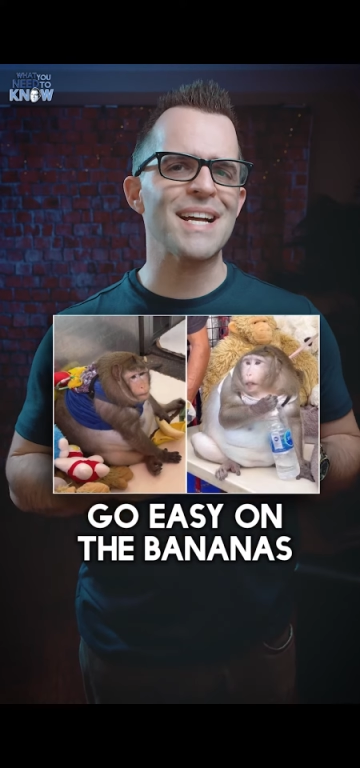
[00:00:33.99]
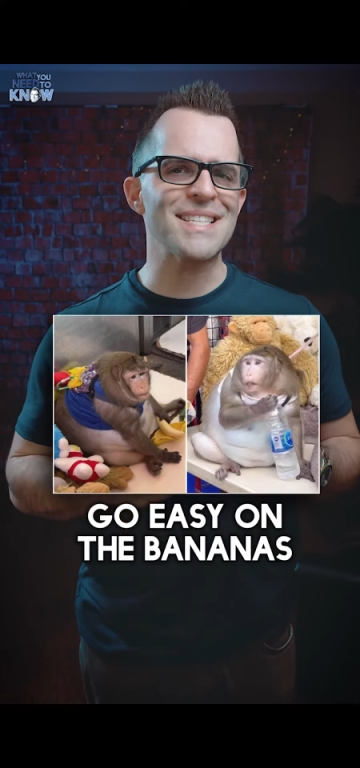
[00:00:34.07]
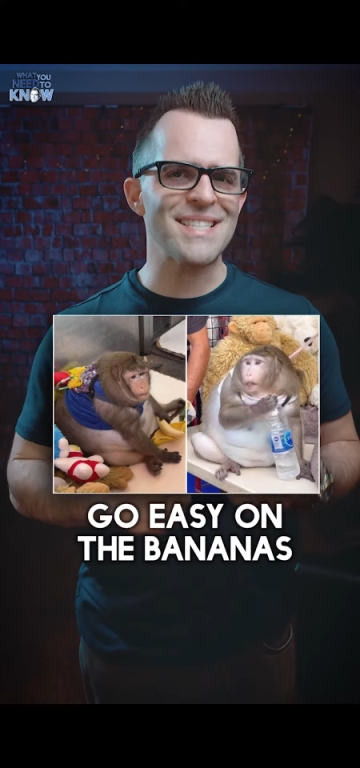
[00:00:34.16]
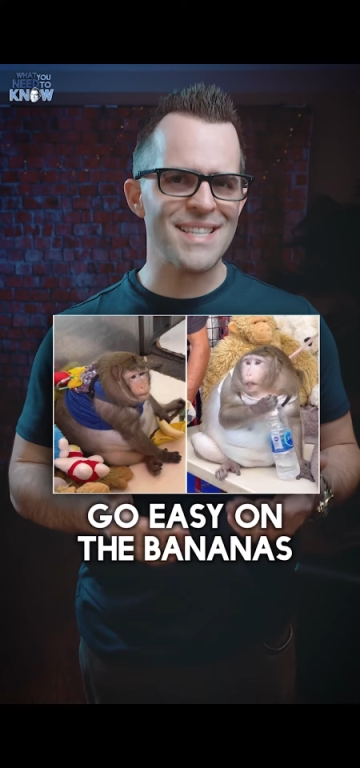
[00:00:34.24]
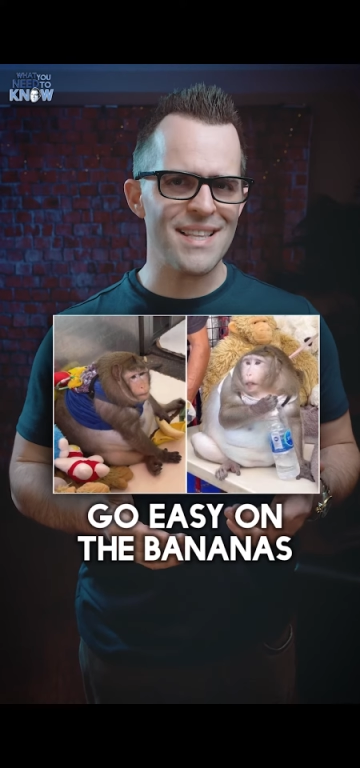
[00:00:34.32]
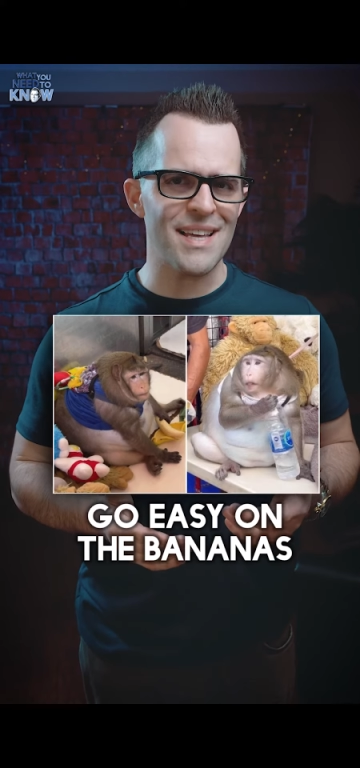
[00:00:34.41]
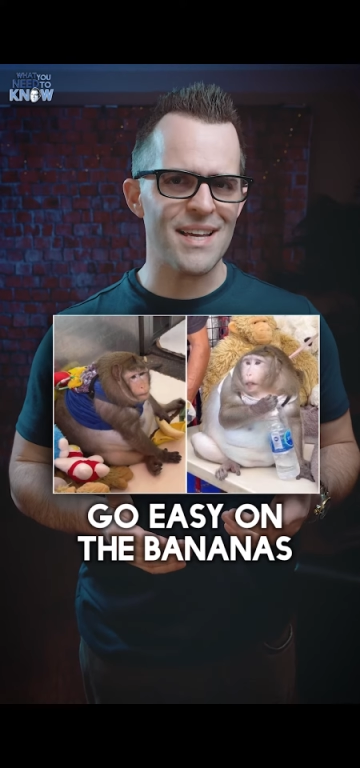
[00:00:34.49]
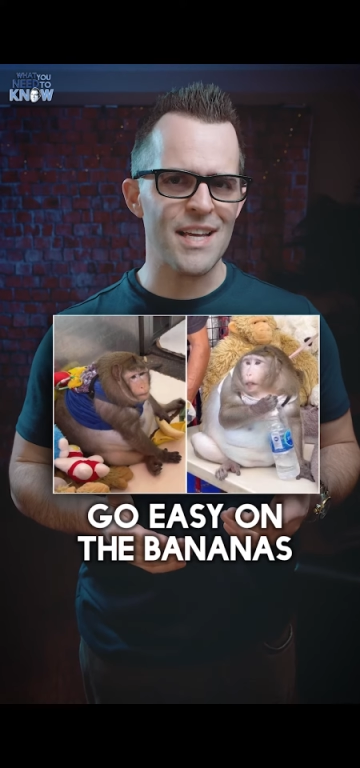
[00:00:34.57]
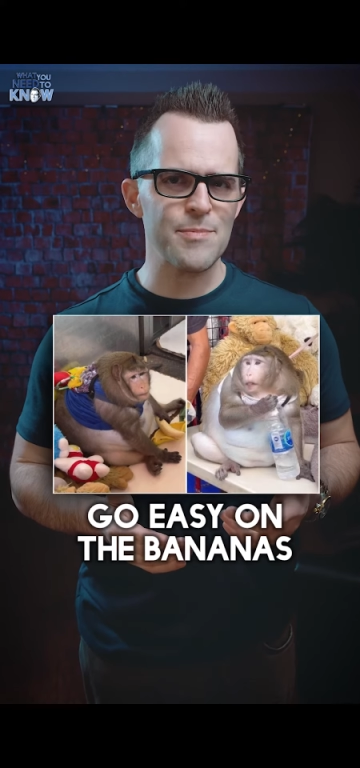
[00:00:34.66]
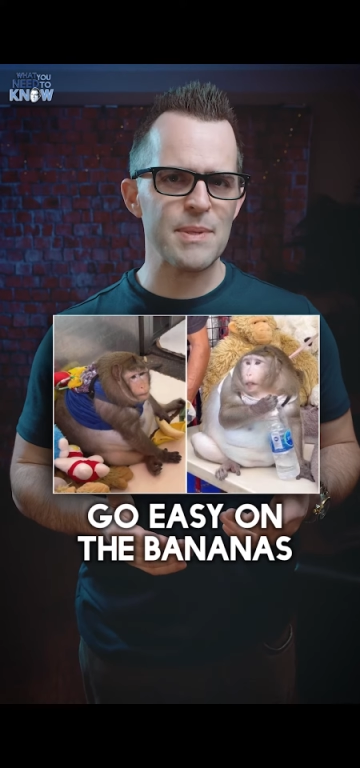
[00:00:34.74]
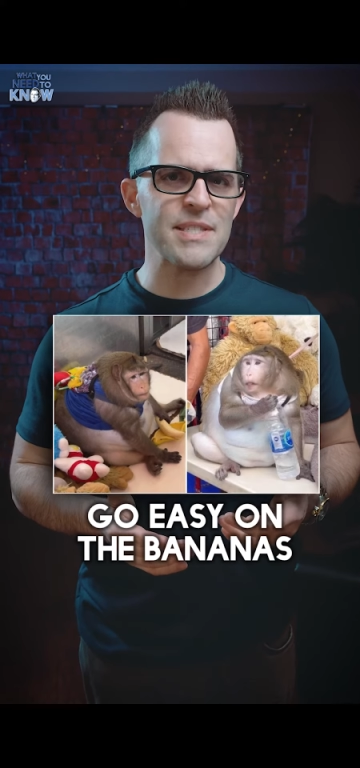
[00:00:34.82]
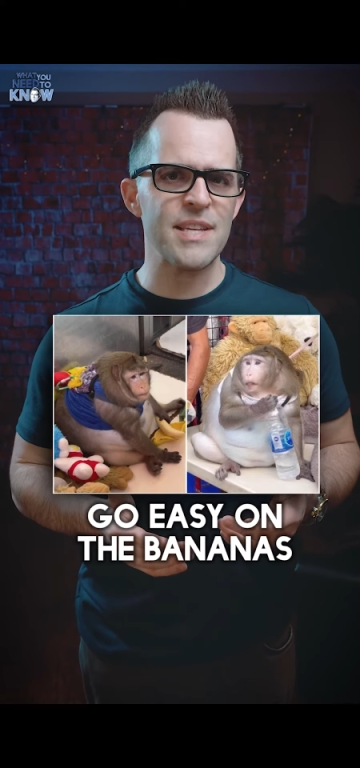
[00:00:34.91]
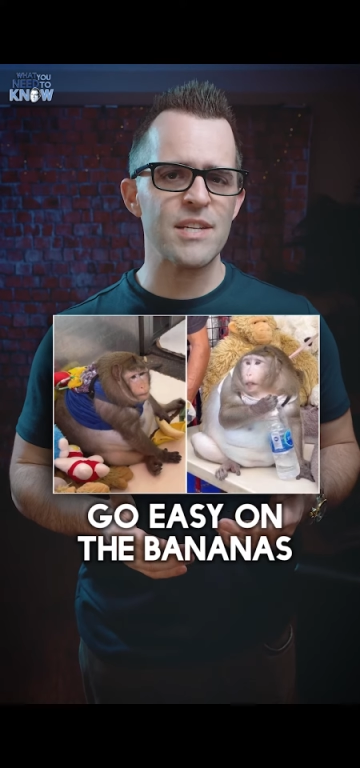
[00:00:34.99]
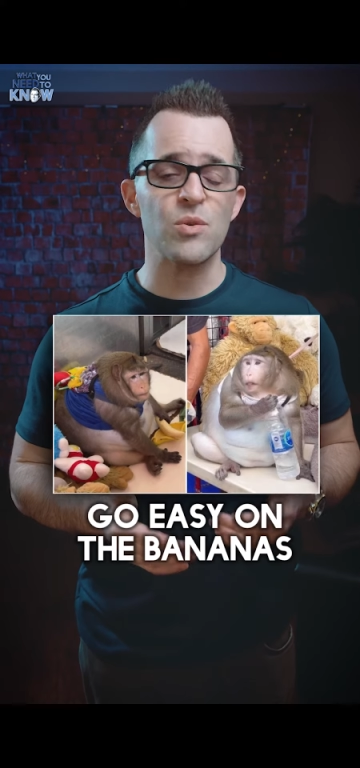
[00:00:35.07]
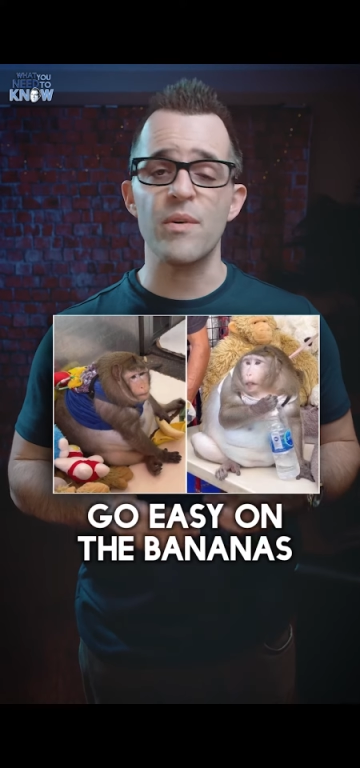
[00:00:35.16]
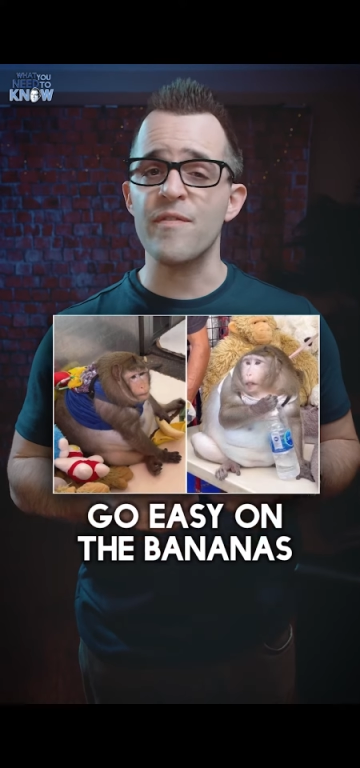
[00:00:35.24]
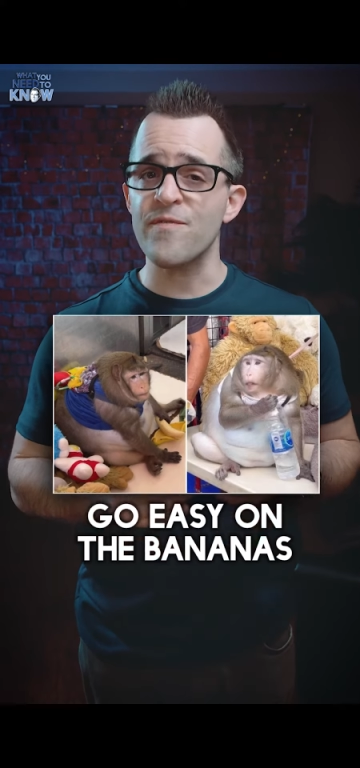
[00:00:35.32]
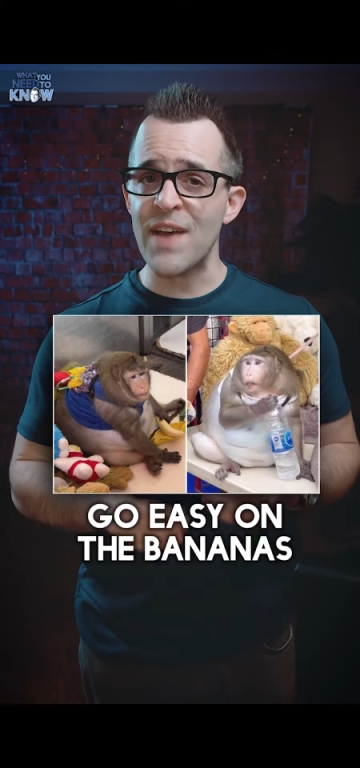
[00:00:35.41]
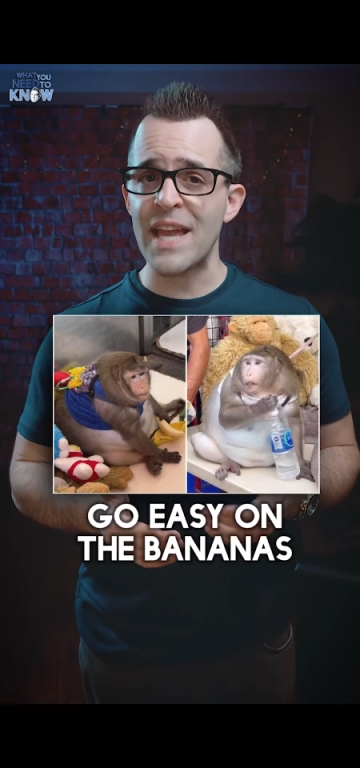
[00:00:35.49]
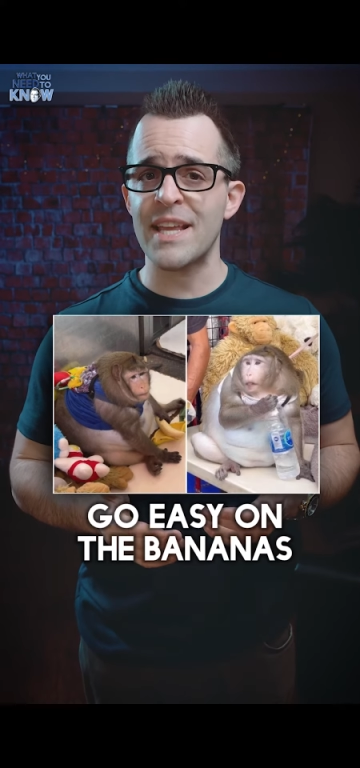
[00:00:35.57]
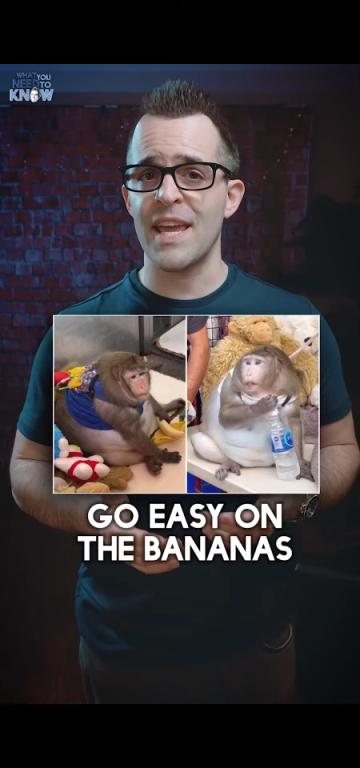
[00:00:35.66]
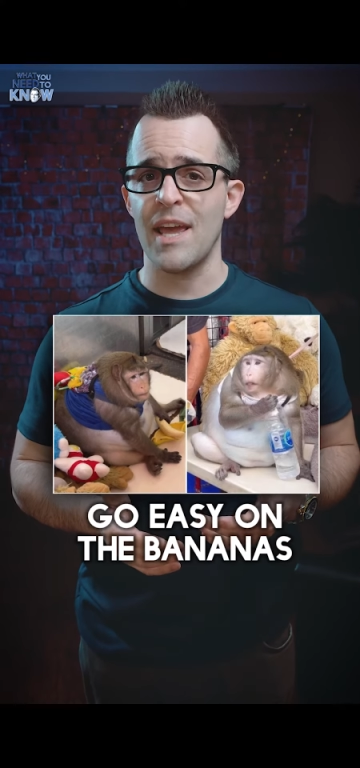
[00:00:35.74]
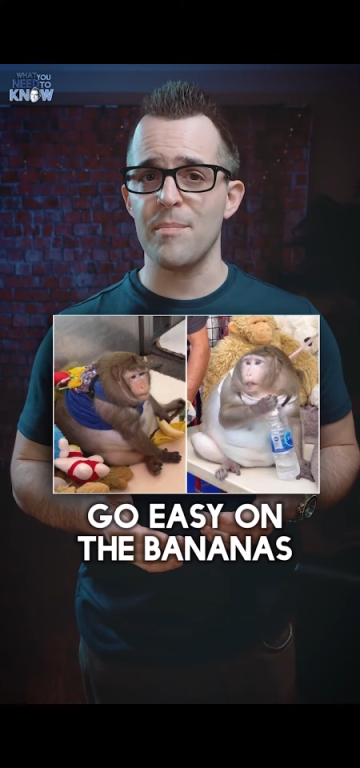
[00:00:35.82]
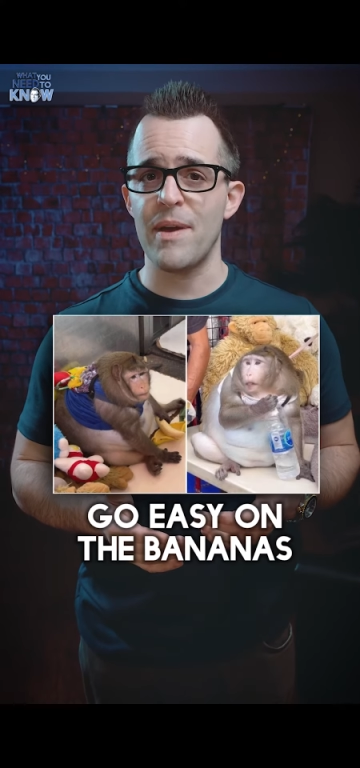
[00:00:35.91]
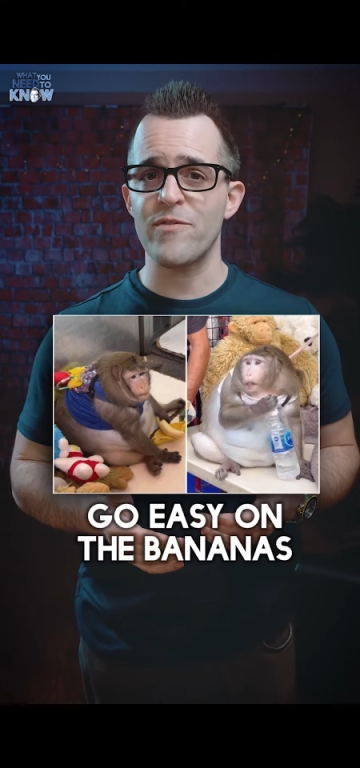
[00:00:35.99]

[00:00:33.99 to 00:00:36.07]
Godzilla has been sent to a fat camp